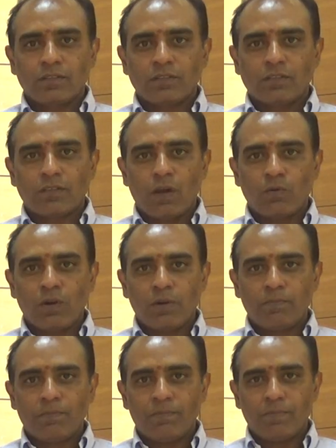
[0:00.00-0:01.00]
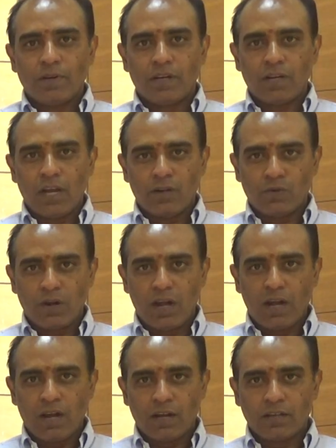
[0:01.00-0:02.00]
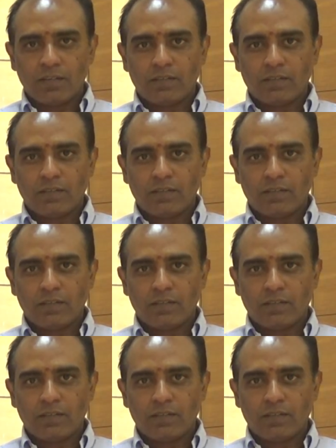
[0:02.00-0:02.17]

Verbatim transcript: Saurabh and Anurag